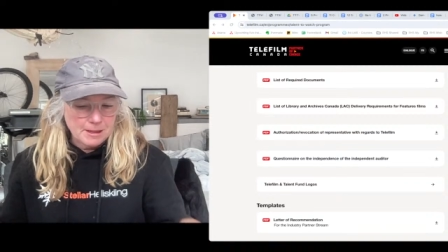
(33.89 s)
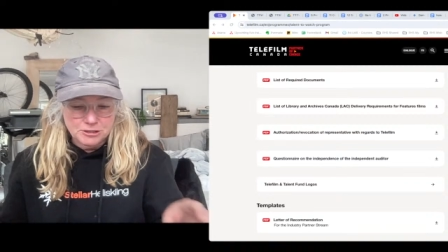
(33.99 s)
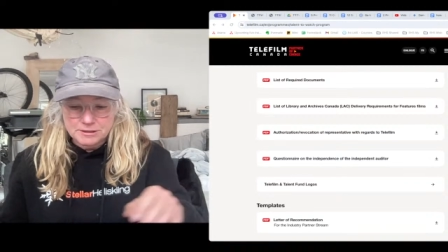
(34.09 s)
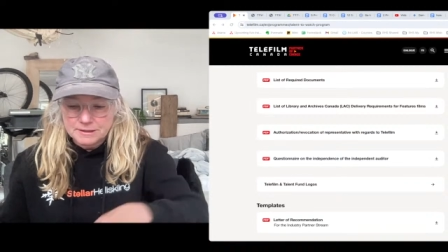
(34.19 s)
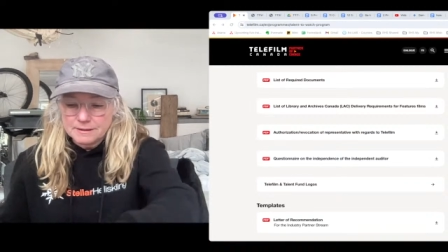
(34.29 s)
I
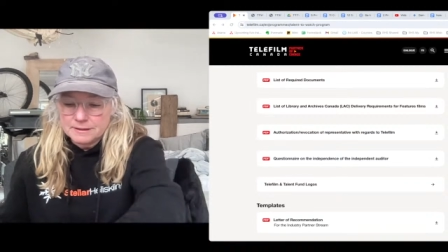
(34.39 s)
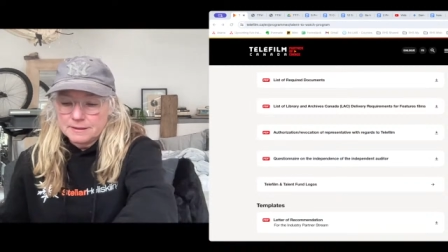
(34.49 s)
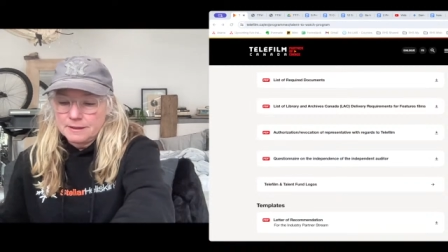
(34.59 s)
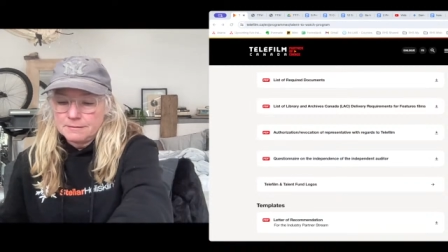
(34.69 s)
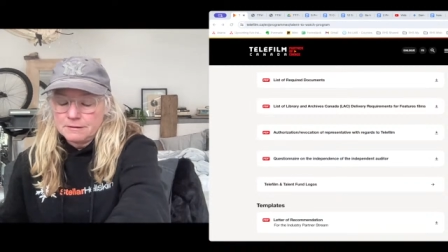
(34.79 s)
should set the
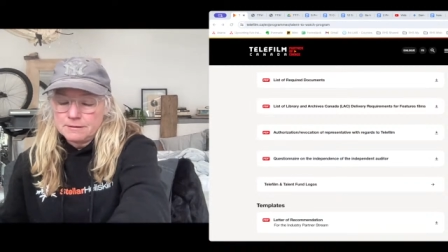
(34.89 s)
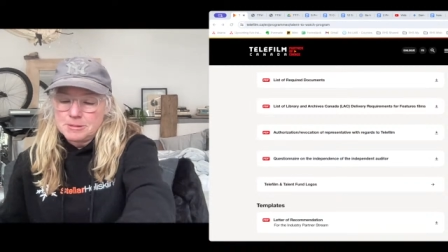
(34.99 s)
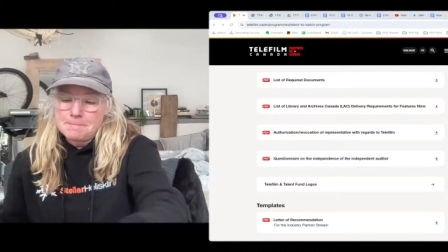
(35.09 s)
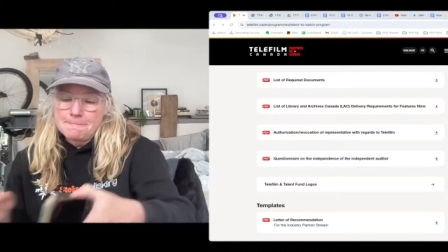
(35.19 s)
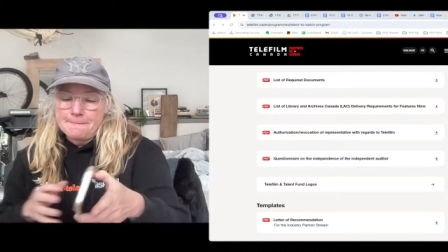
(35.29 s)

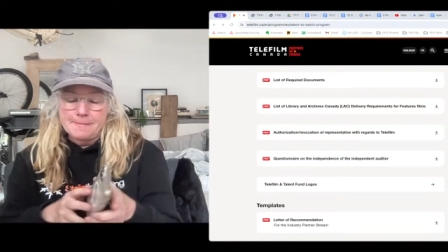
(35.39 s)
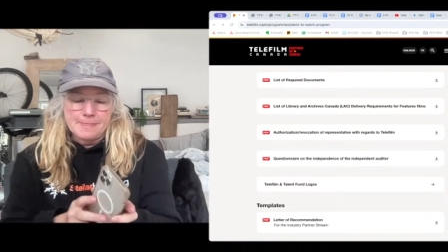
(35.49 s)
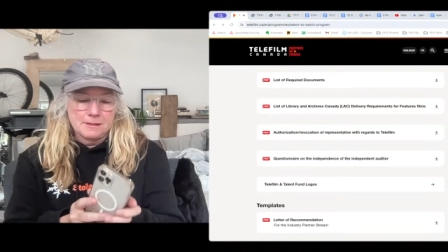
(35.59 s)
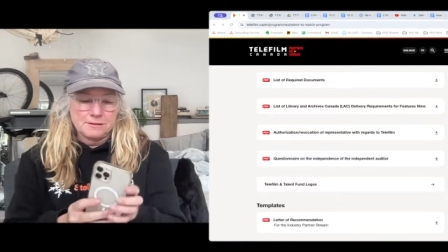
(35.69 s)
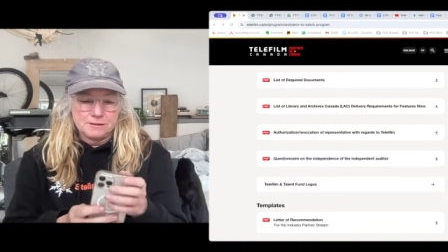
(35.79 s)
timer.
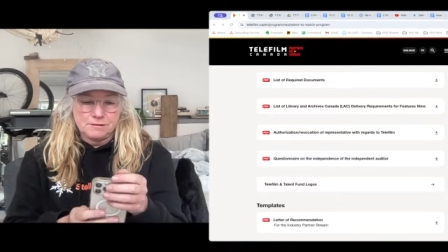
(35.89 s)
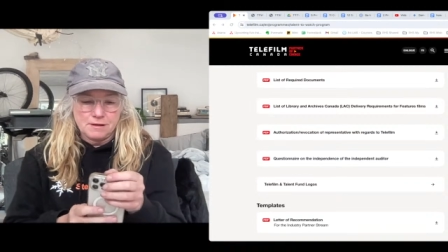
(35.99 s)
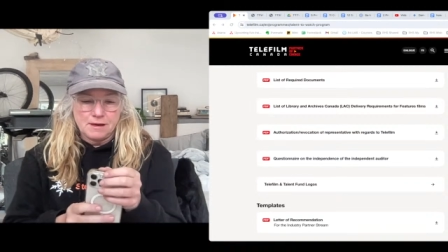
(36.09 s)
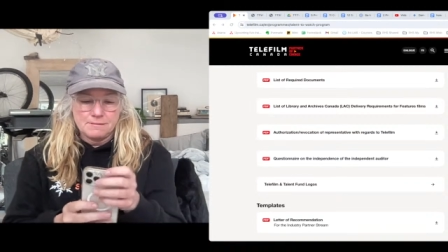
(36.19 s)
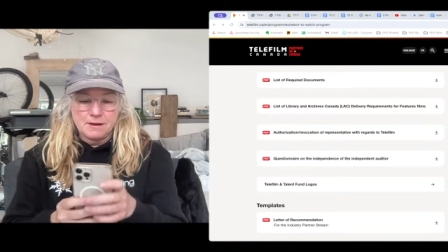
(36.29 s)
Let's do
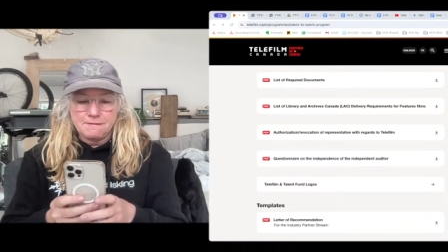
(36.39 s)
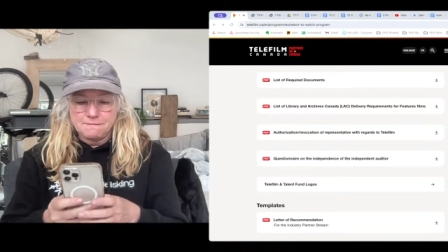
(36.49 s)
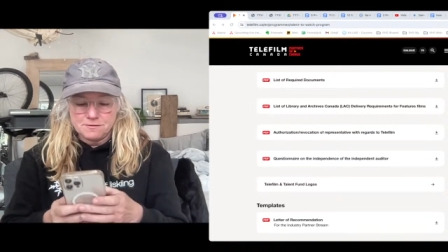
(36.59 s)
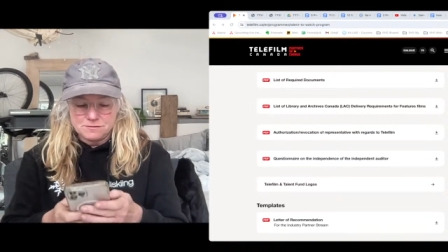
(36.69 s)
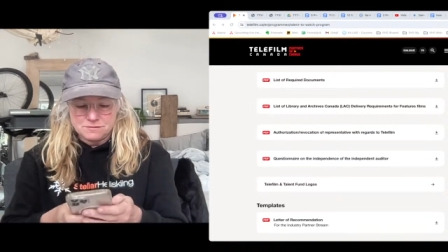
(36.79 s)
that.
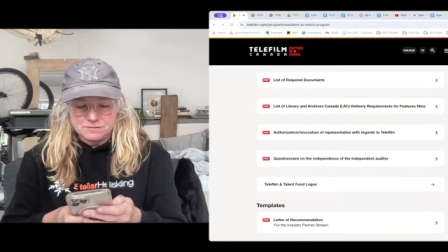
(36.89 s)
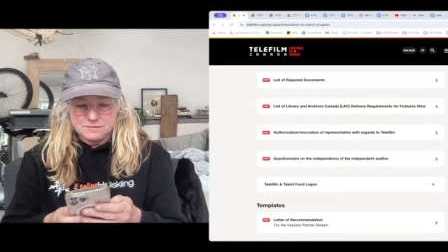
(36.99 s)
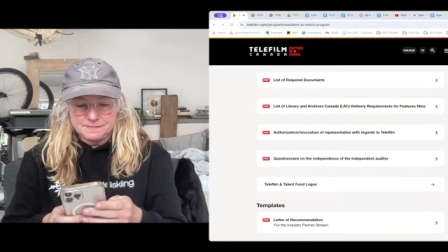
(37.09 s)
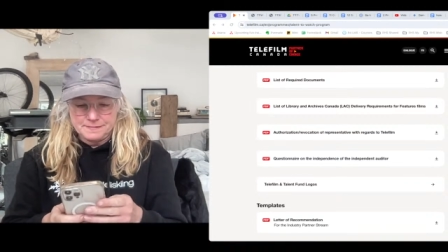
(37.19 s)
iPhone.